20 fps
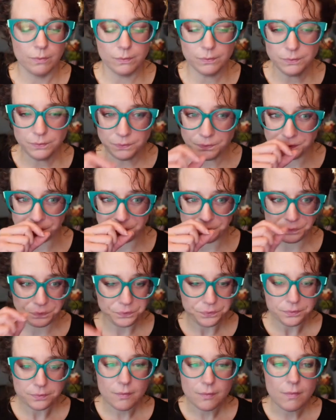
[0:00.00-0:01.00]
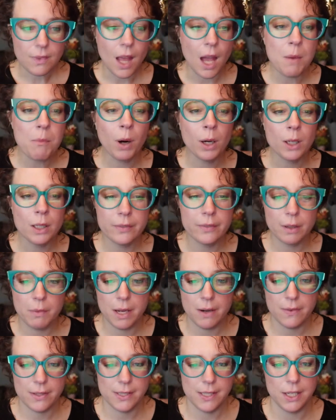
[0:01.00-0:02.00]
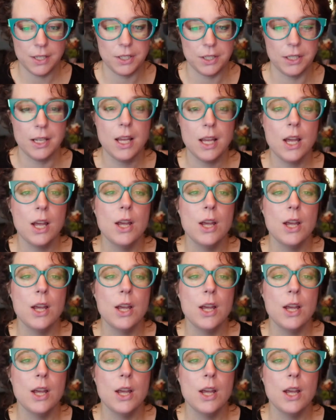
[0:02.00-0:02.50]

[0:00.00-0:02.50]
I'm part of your manifestation.